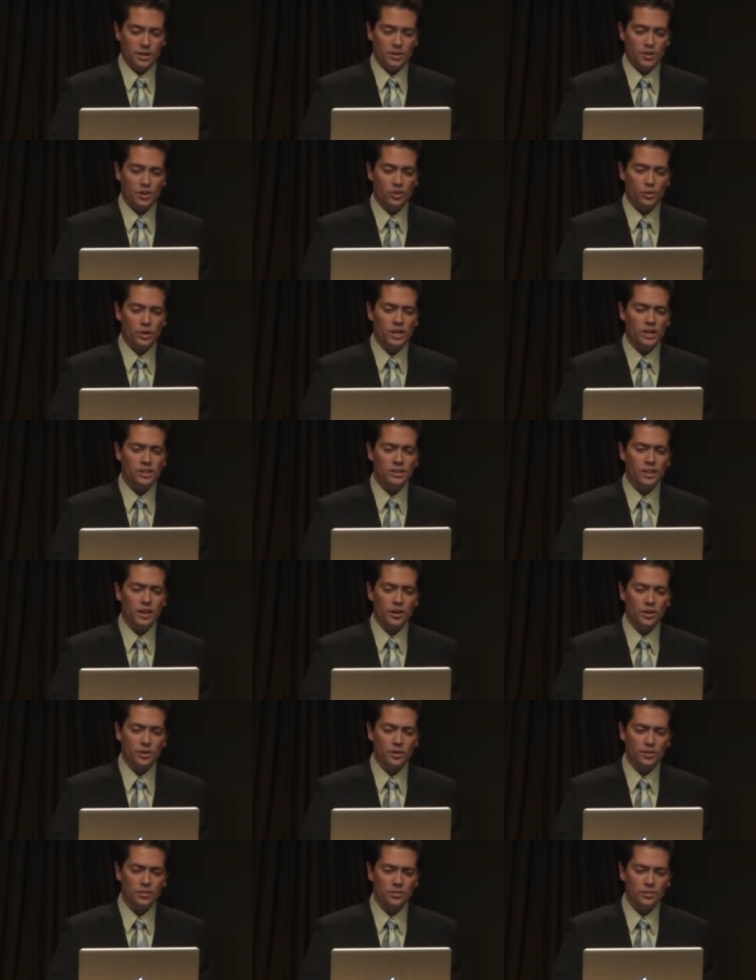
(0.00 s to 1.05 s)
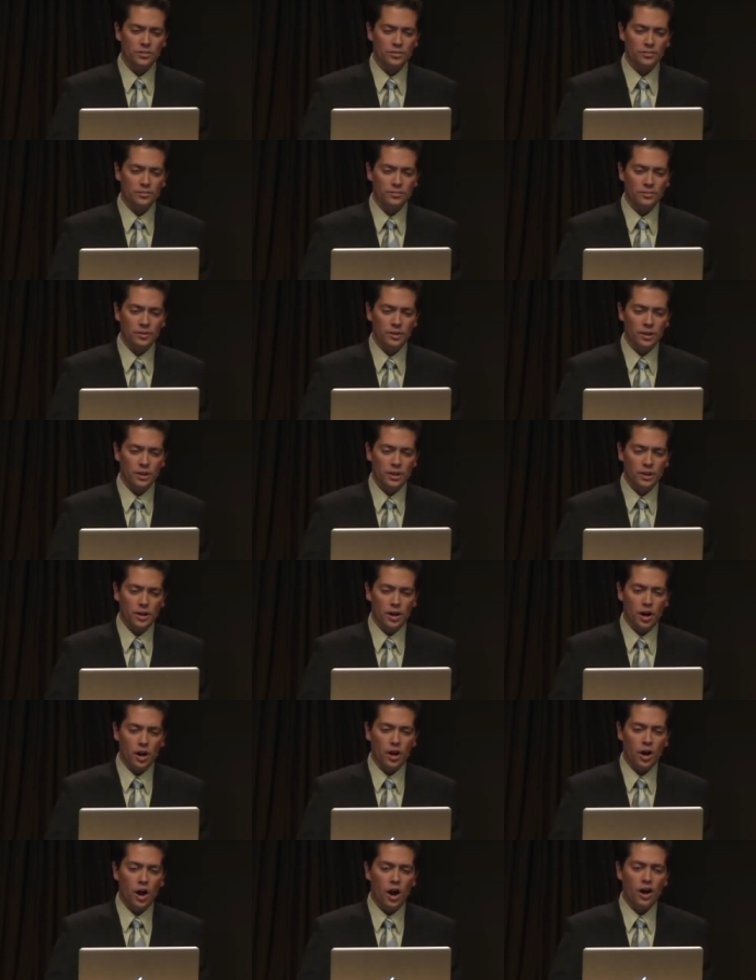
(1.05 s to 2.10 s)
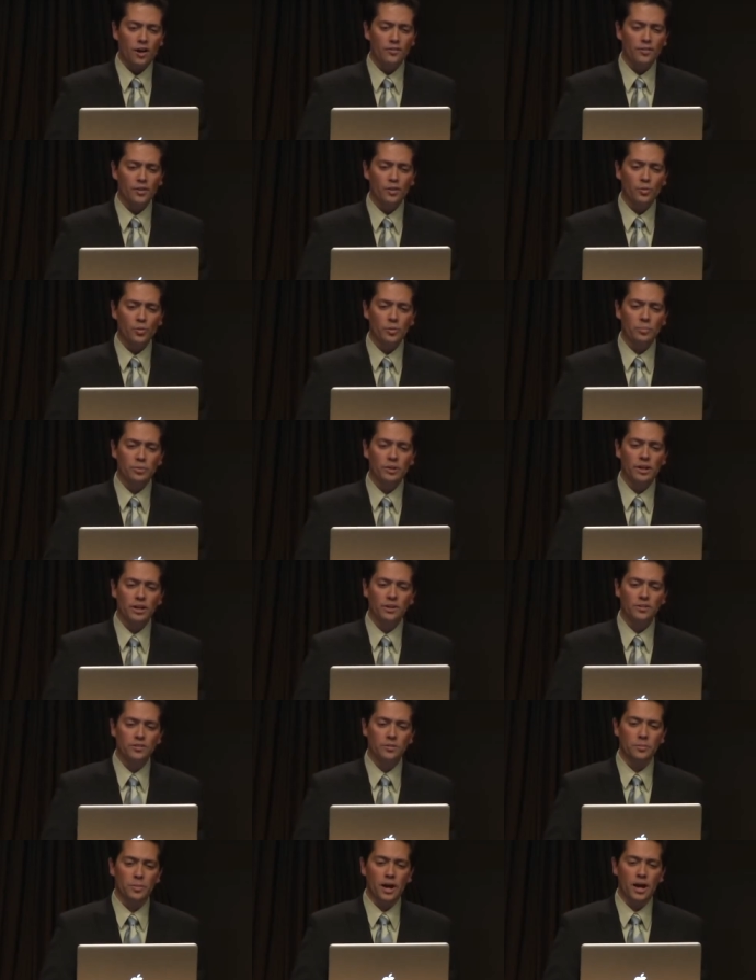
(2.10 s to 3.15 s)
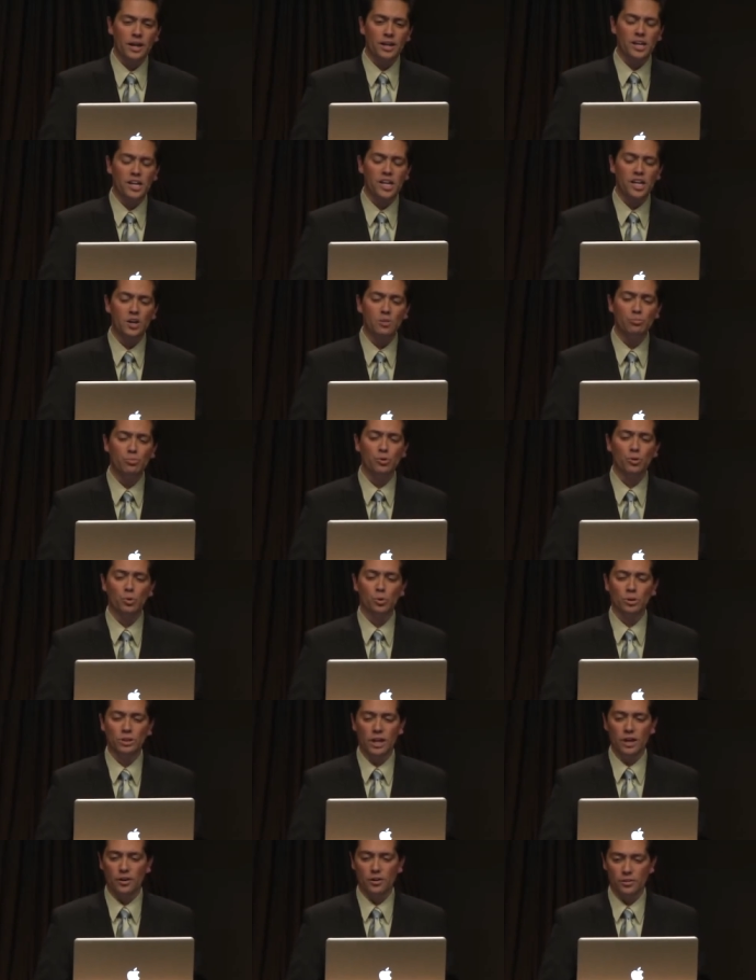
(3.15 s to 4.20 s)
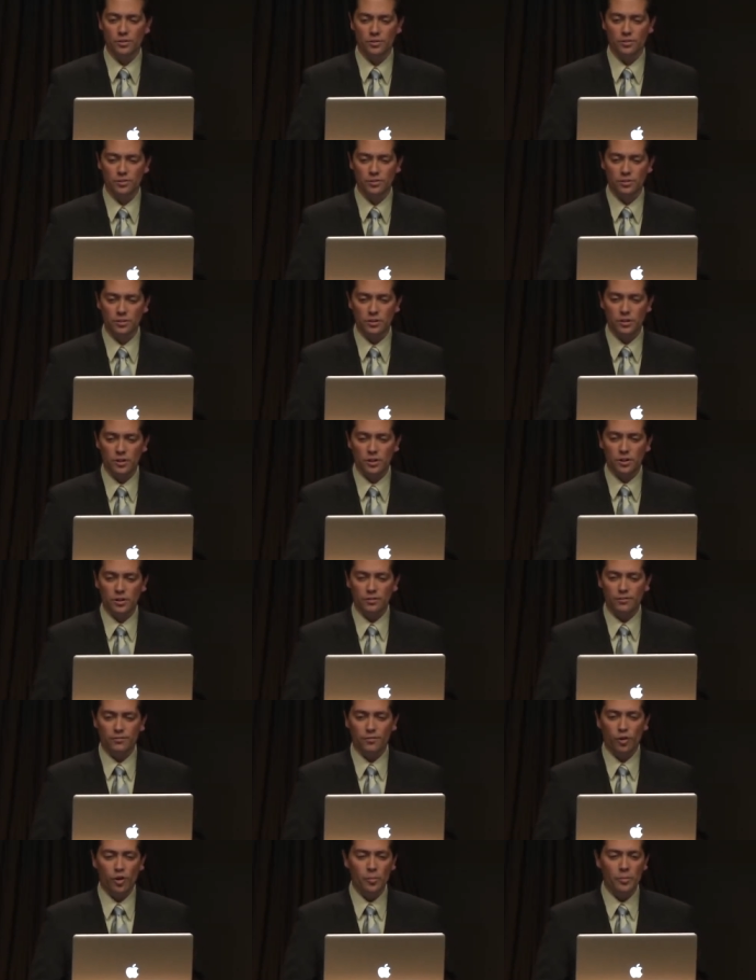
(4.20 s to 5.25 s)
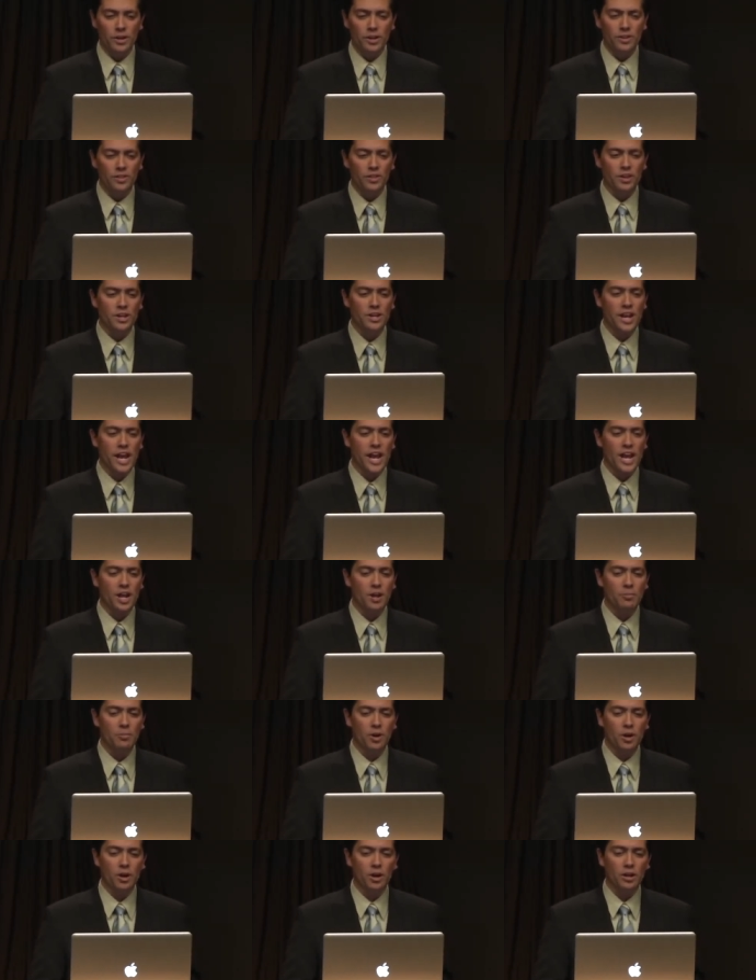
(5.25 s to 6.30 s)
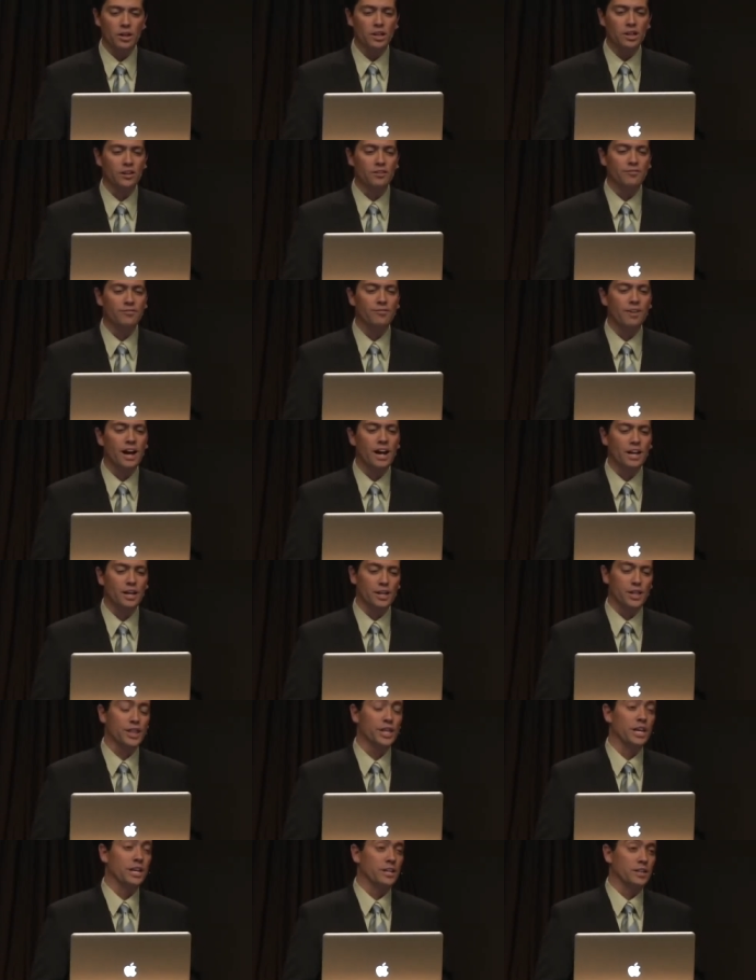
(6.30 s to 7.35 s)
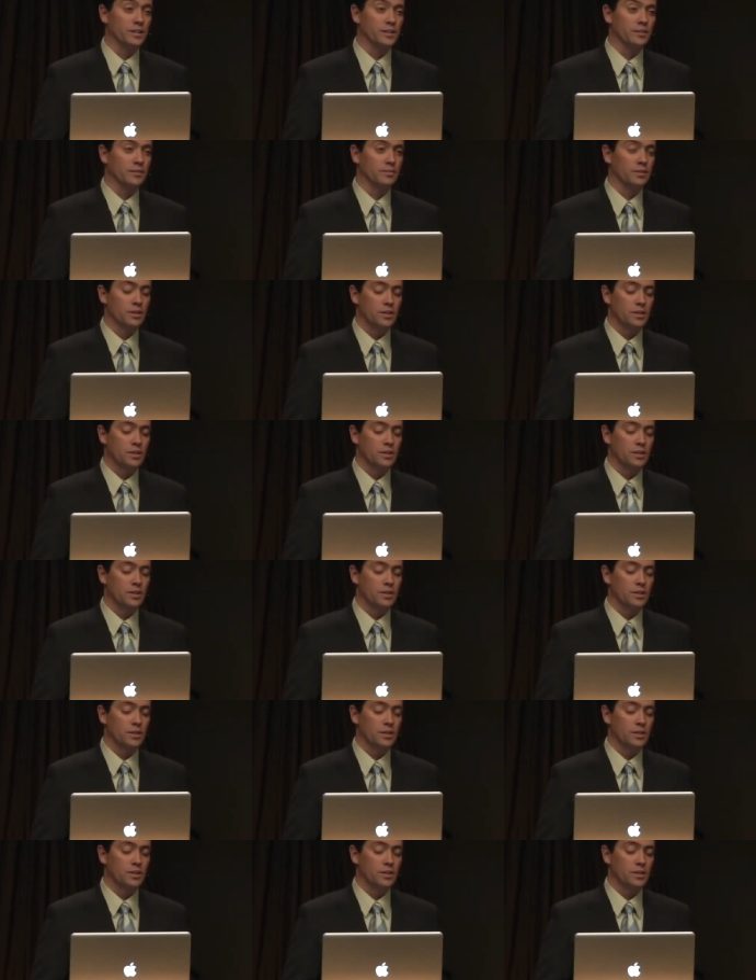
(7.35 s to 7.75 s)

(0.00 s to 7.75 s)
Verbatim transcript: The Greek letters are often replaced by Hebrew letters, forming the name Leviathan.